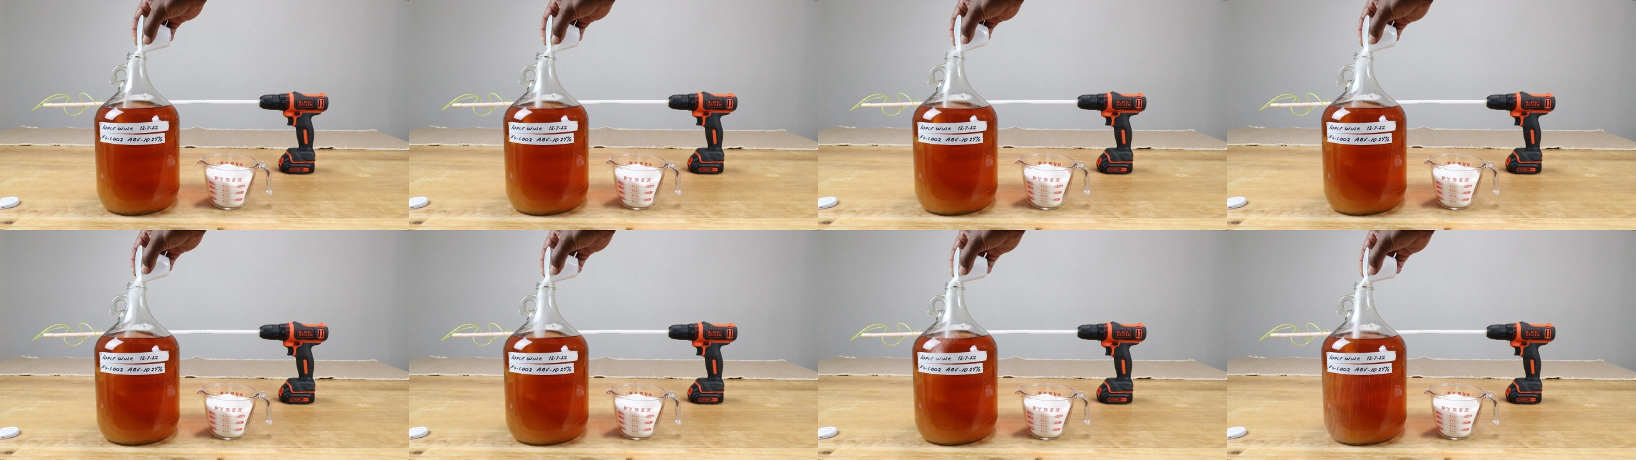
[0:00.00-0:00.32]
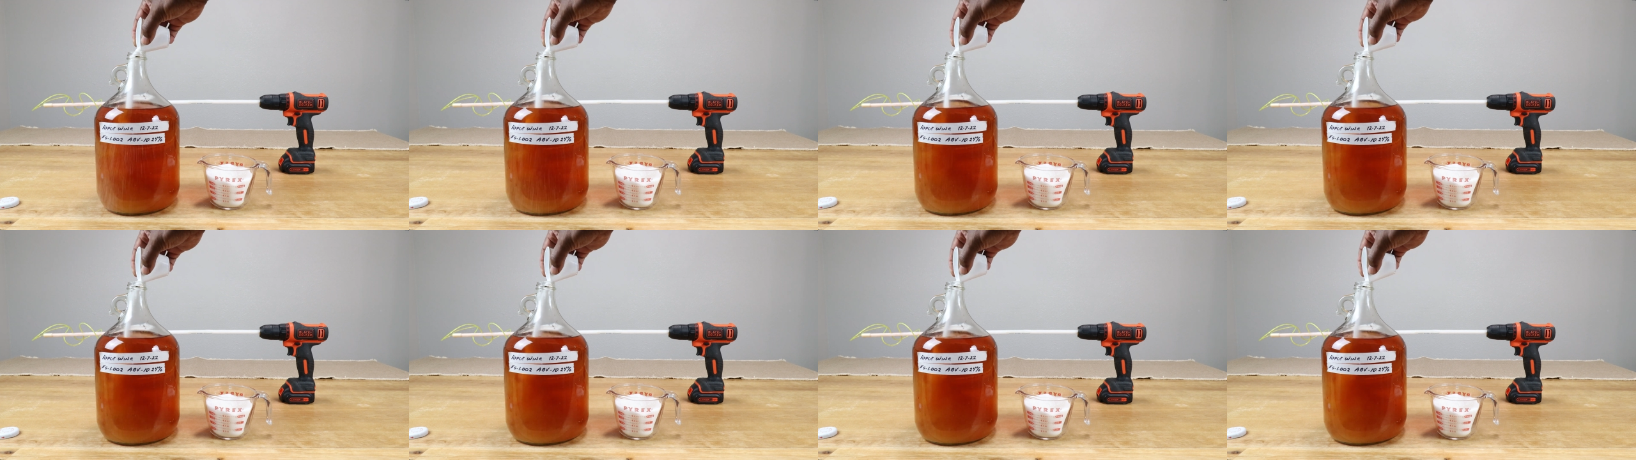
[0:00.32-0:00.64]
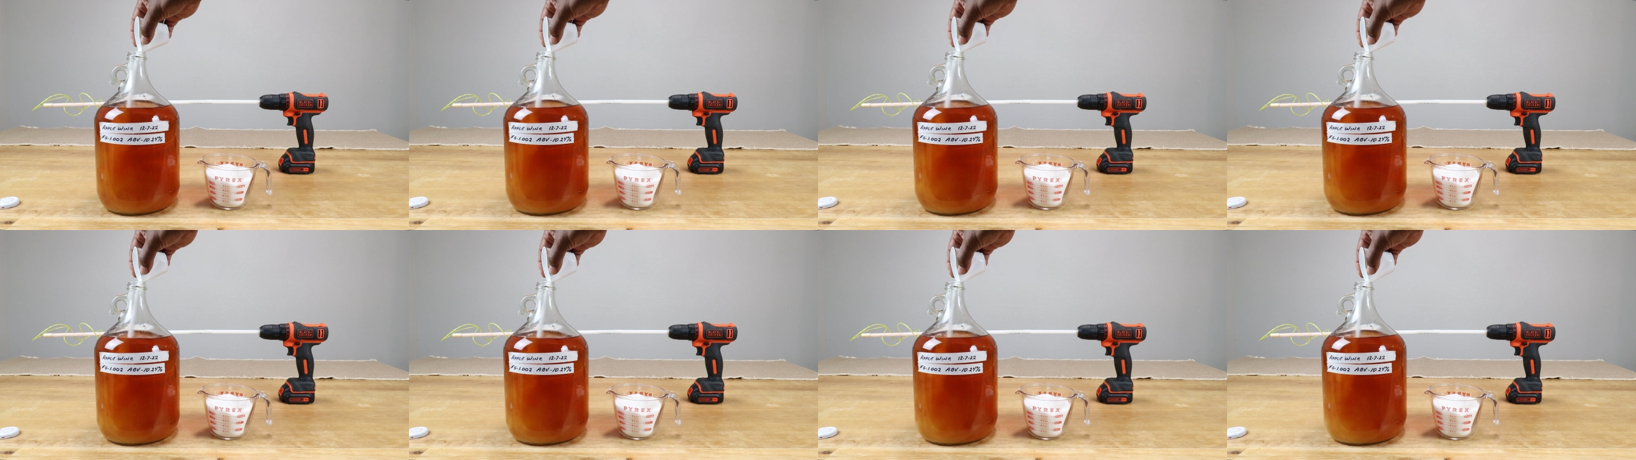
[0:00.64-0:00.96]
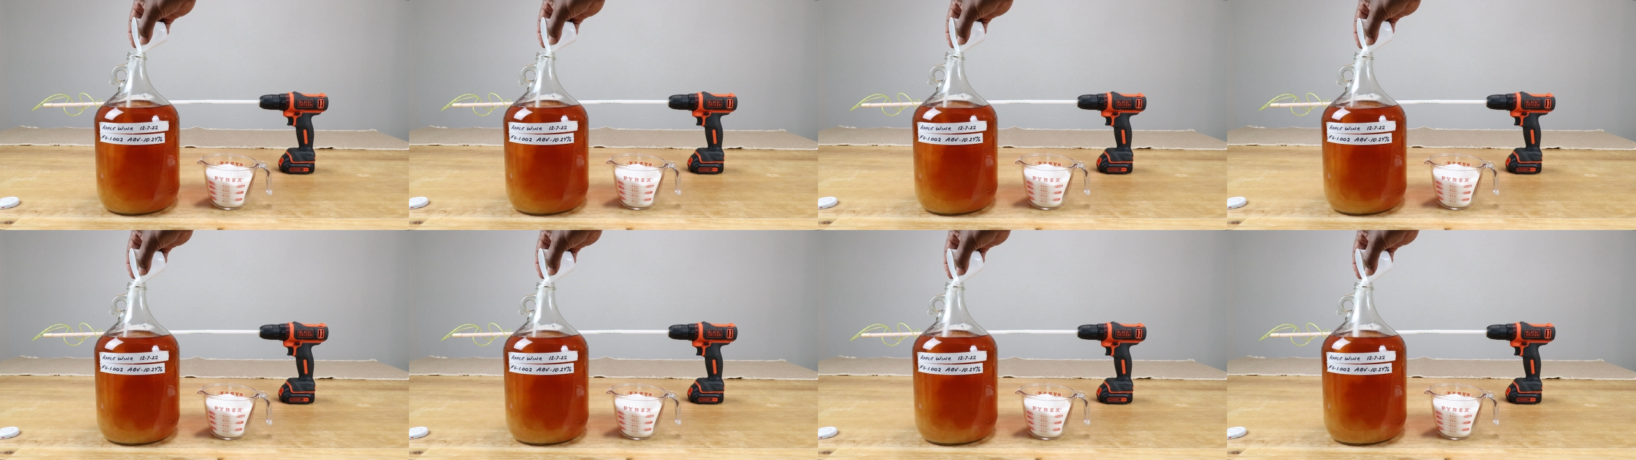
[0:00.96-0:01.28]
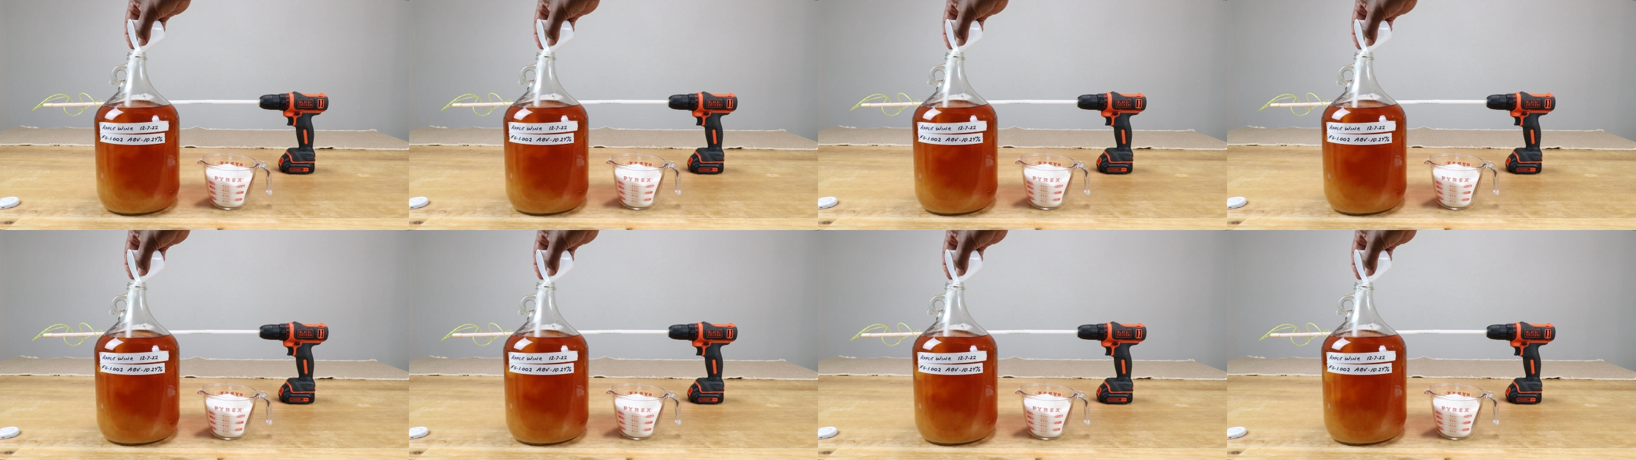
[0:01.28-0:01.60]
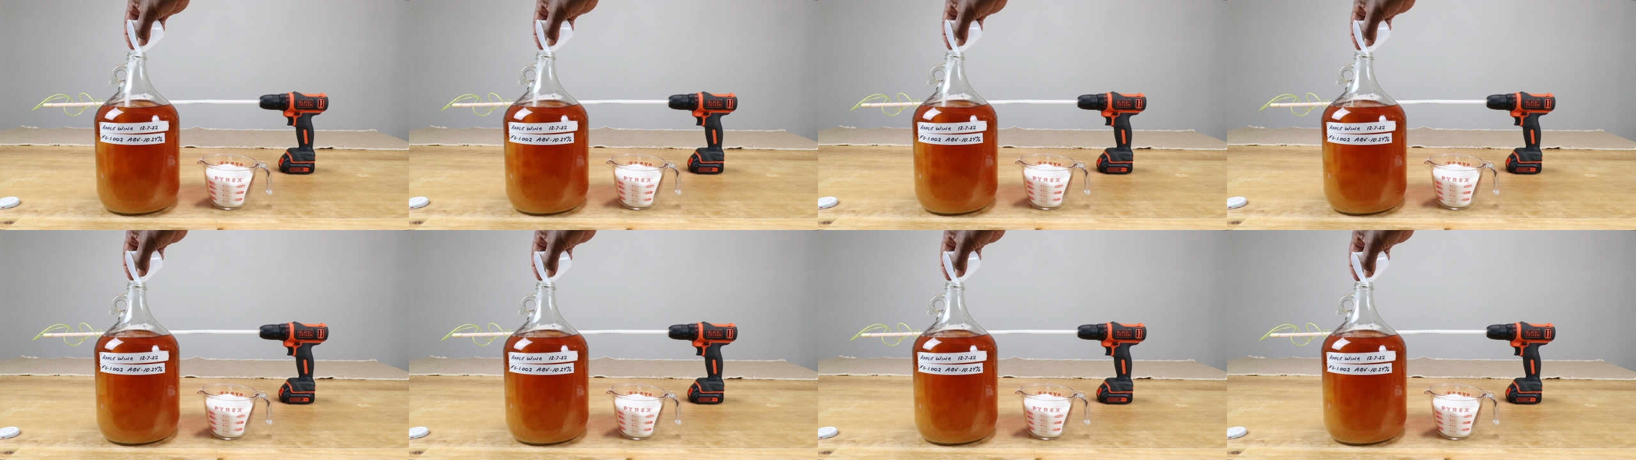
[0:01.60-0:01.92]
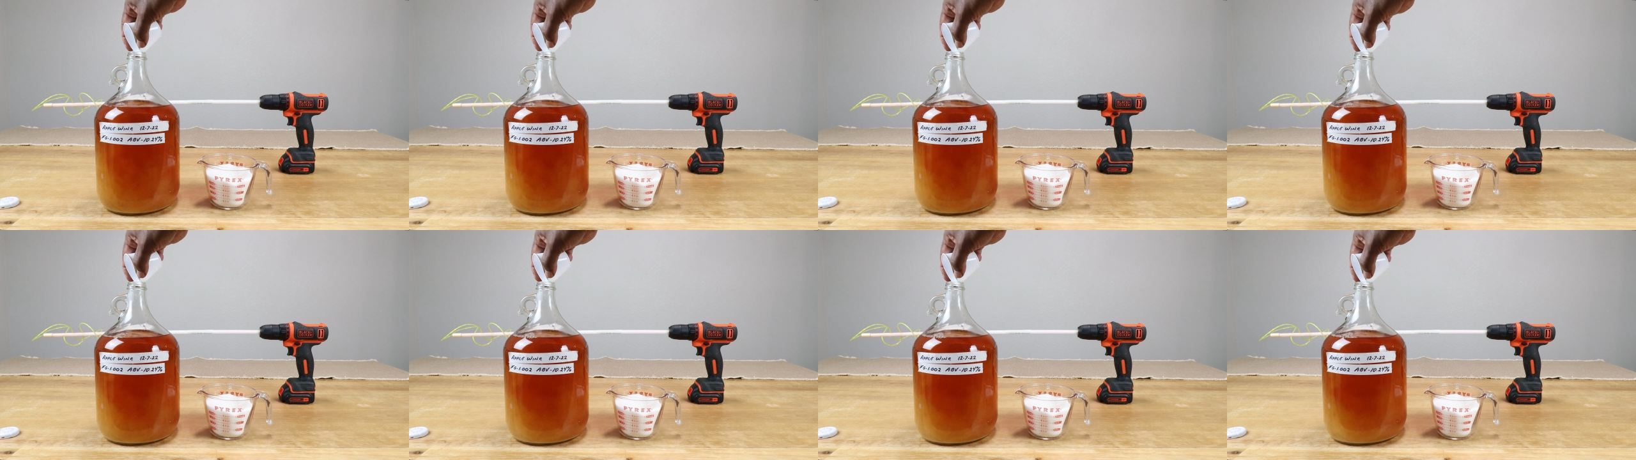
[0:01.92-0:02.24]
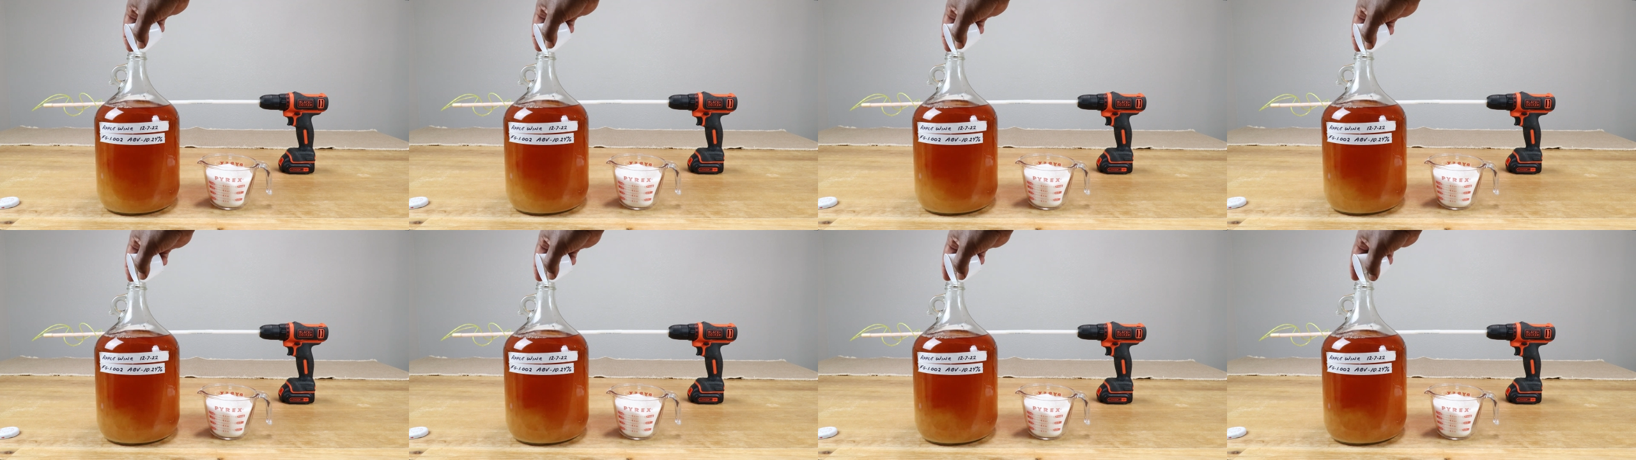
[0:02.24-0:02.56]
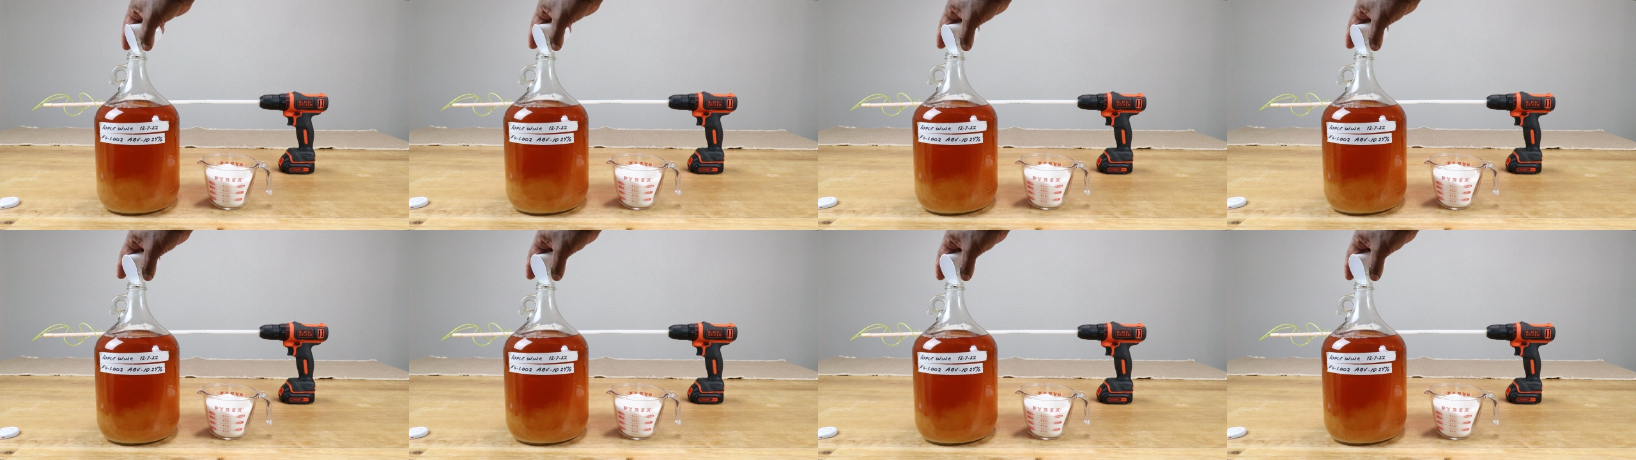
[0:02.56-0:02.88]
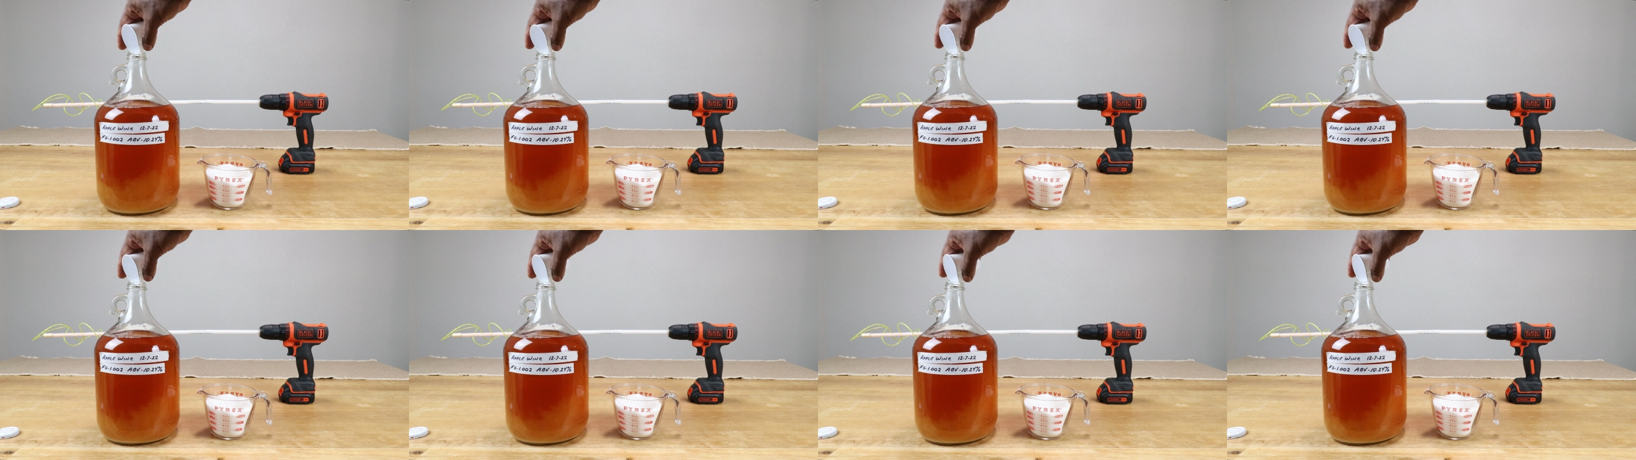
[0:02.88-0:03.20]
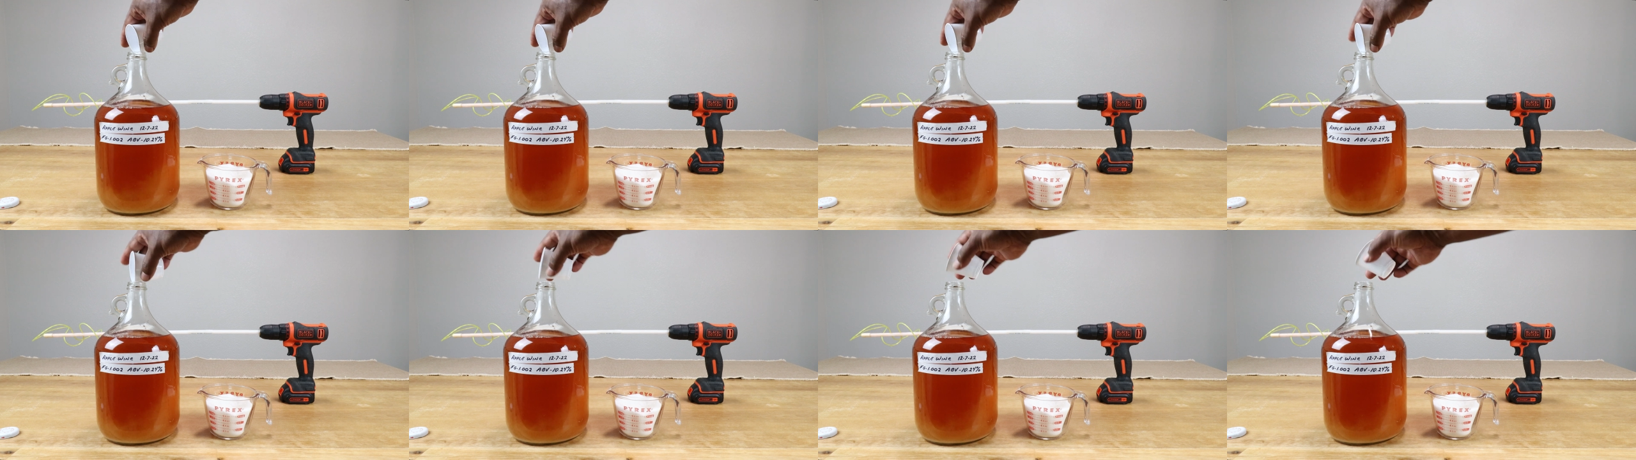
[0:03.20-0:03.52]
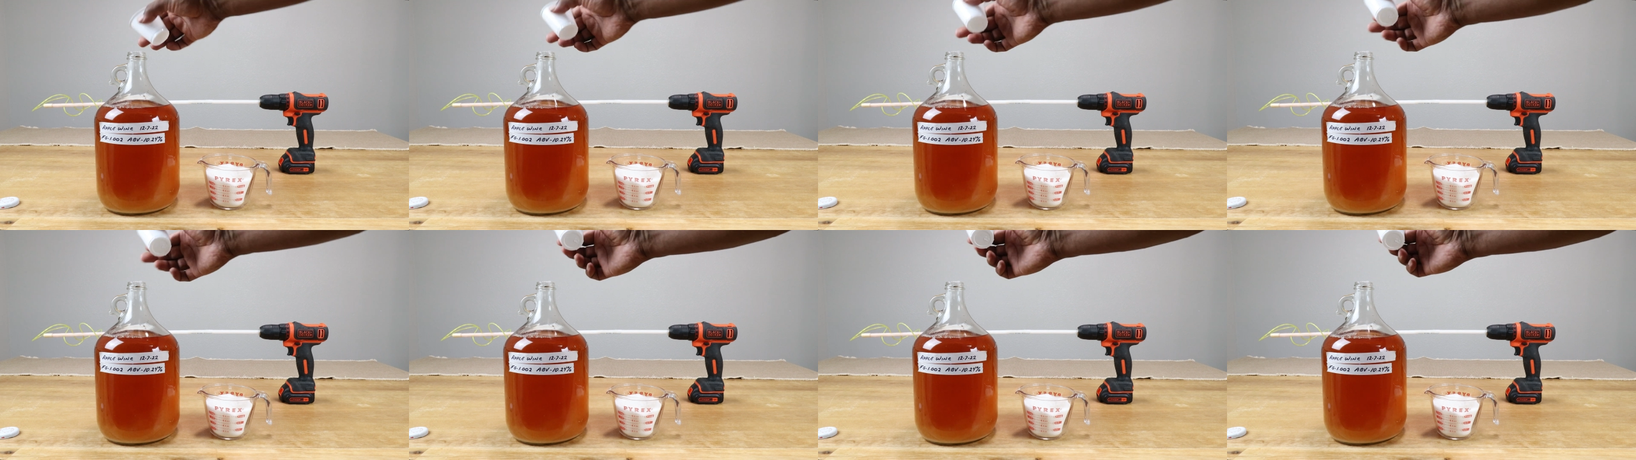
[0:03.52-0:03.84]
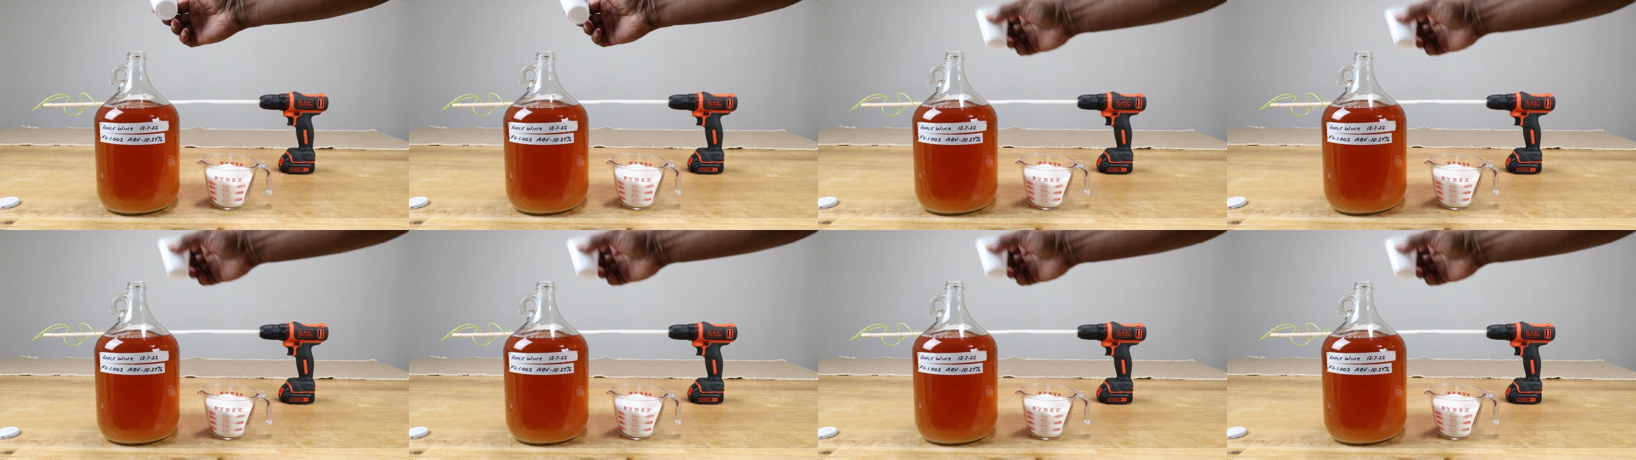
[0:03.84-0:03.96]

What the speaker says: No face is visible, so there are no lips to read.